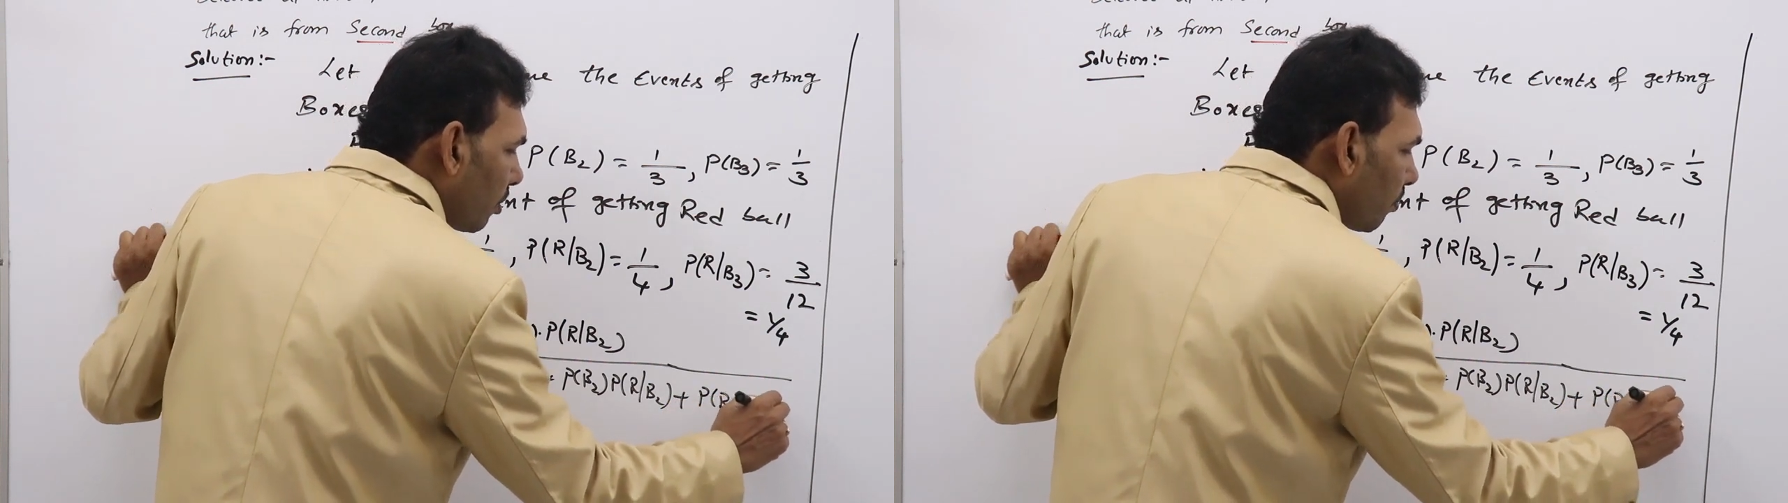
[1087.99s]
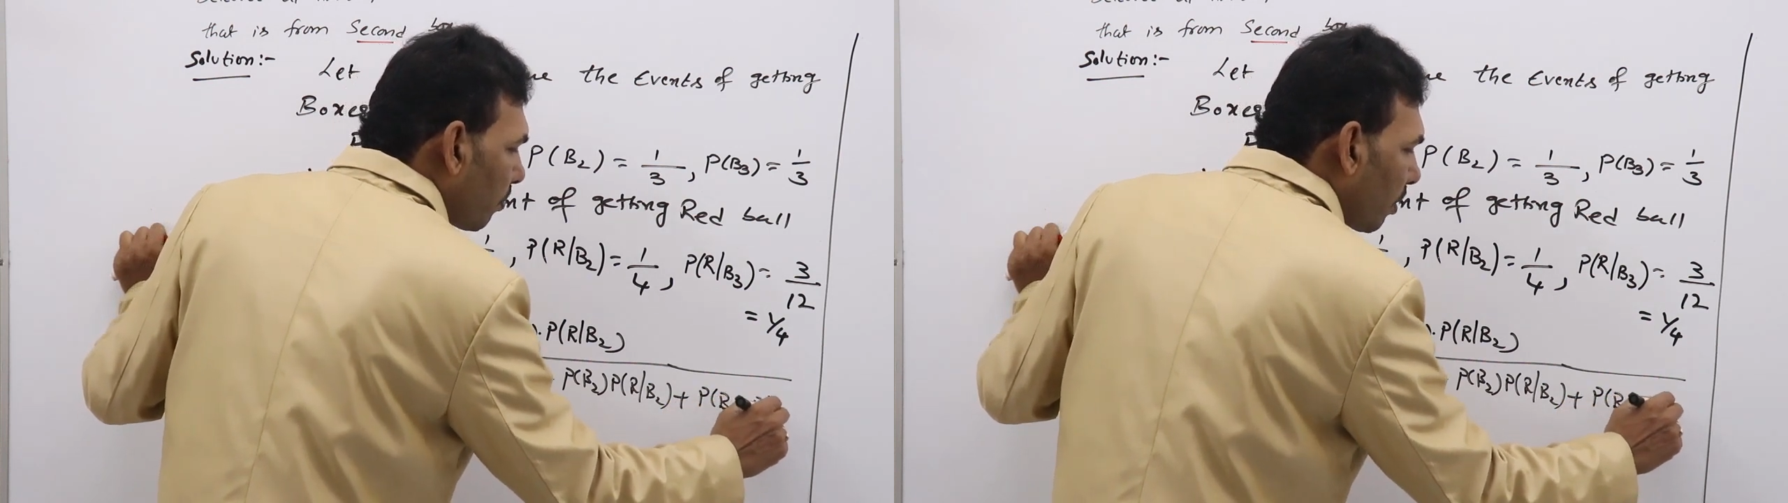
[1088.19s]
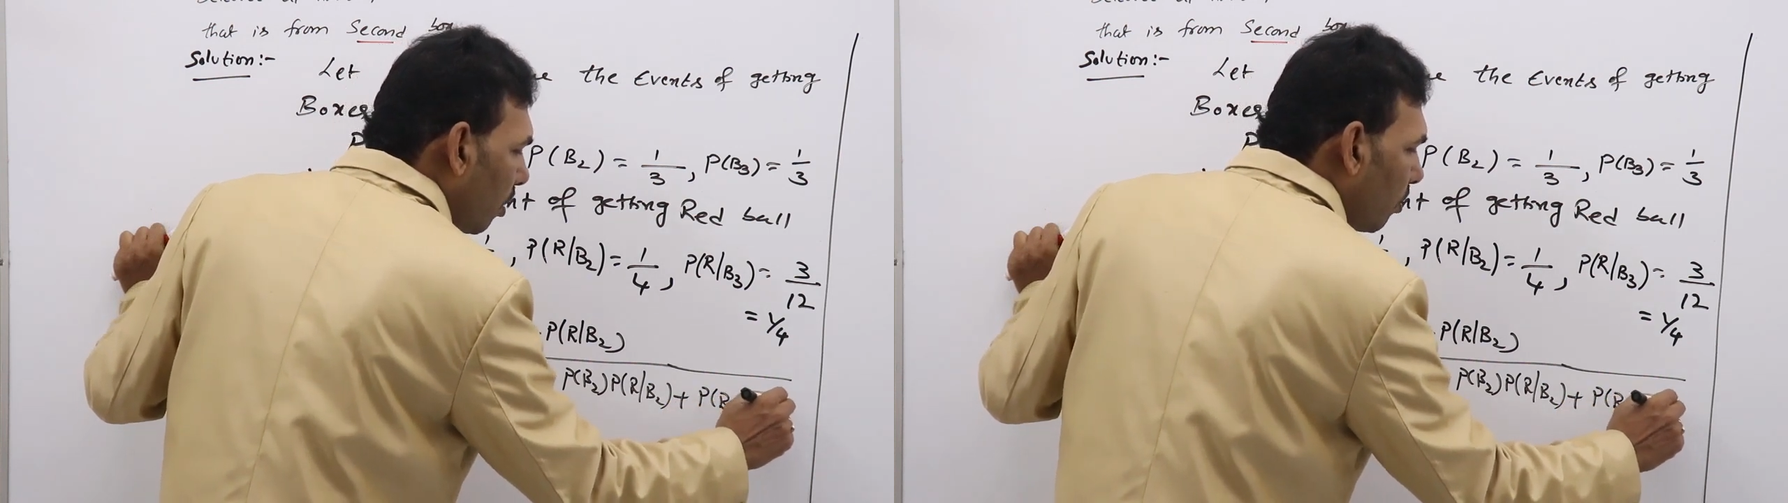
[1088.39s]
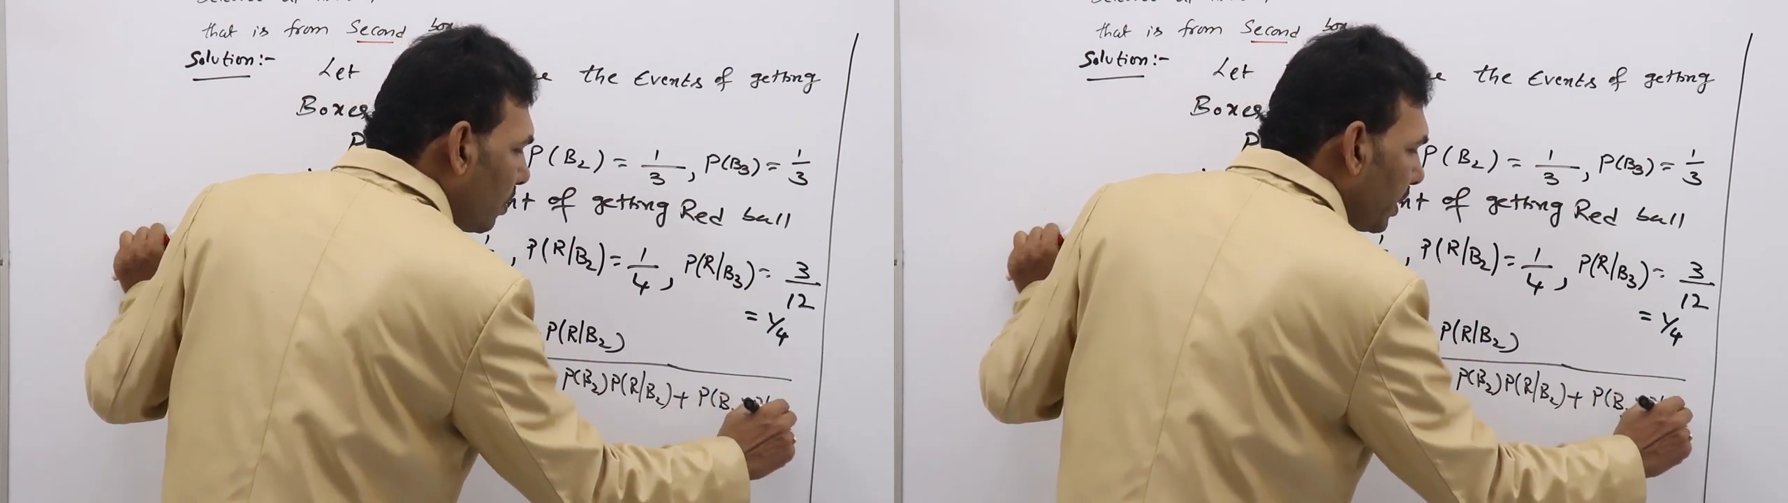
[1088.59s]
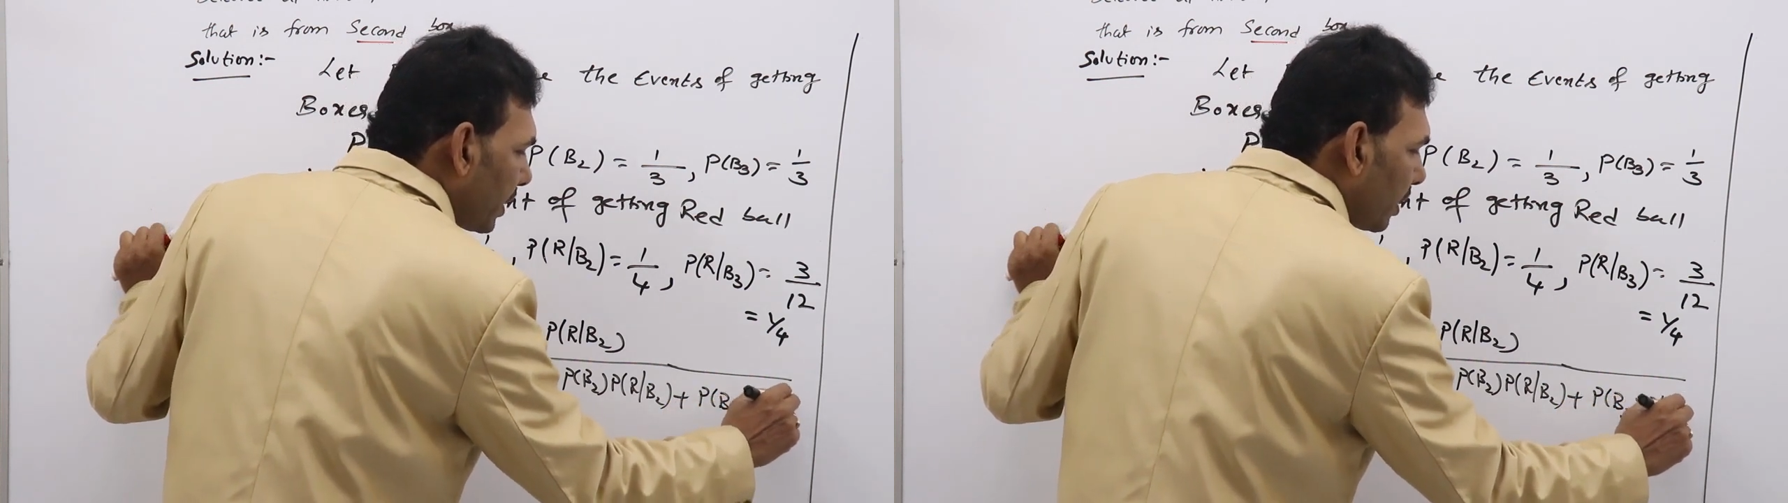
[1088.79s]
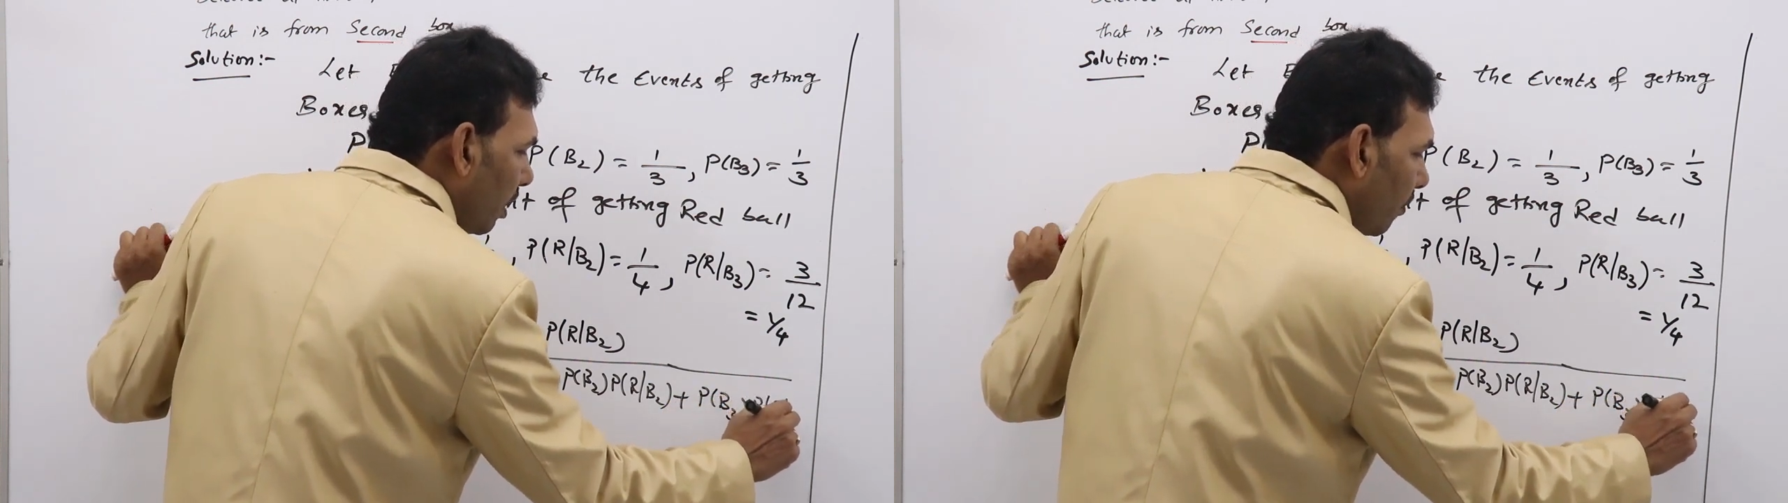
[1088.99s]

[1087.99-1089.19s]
probability of